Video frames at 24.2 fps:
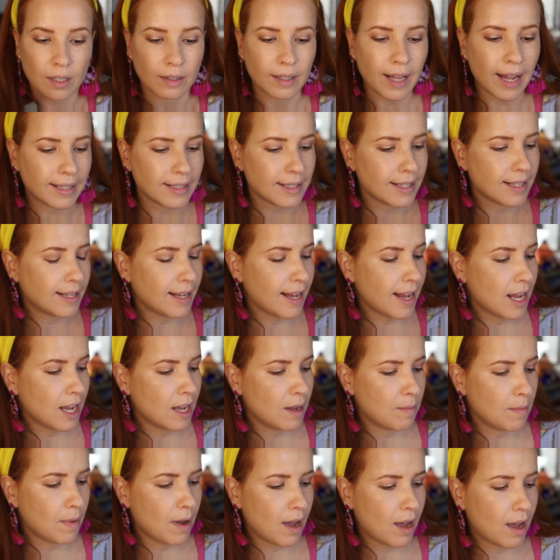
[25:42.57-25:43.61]
that
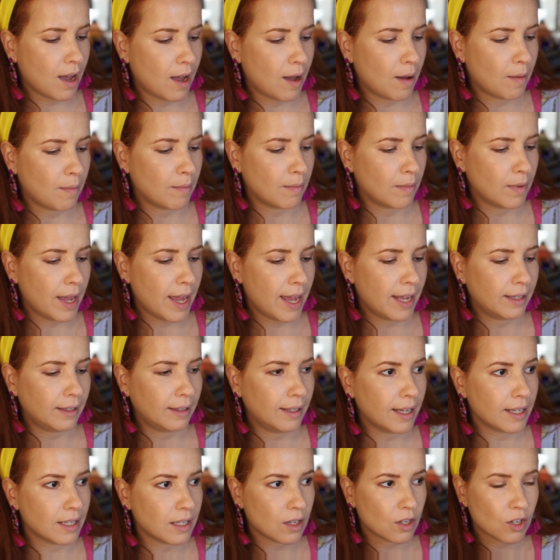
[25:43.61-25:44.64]
same
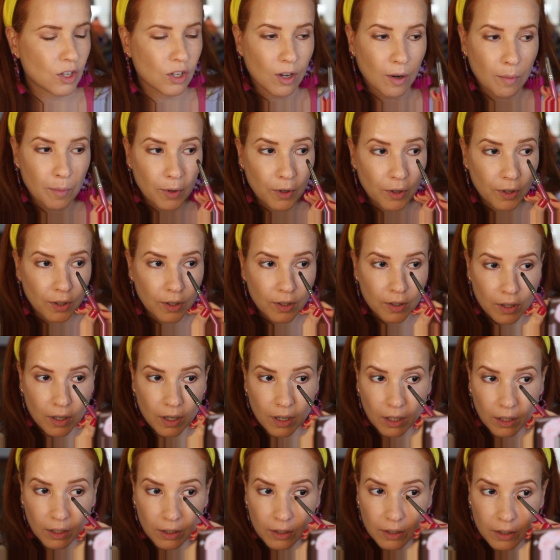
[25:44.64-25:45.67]
Endless Summer
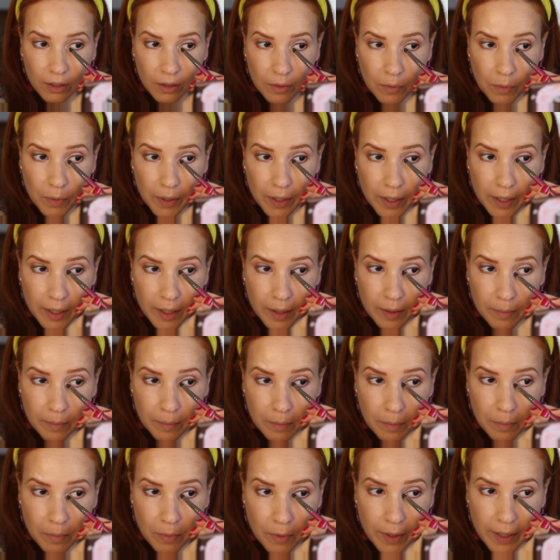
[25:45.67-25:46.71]
color, we're gonna
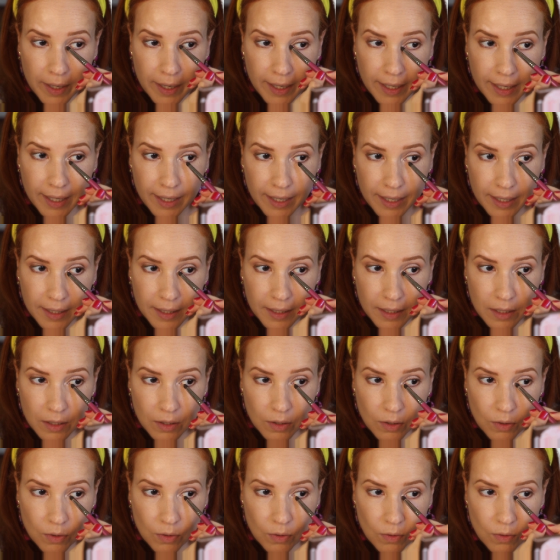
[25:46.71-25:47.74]
bring it
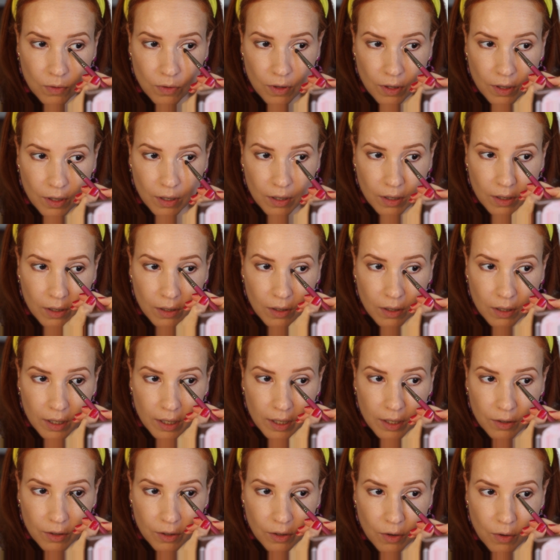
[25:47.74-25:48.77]
into the
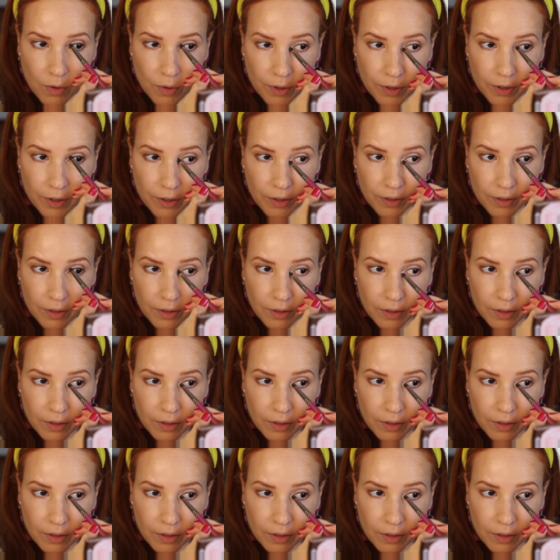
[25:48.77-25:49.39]
inner corner.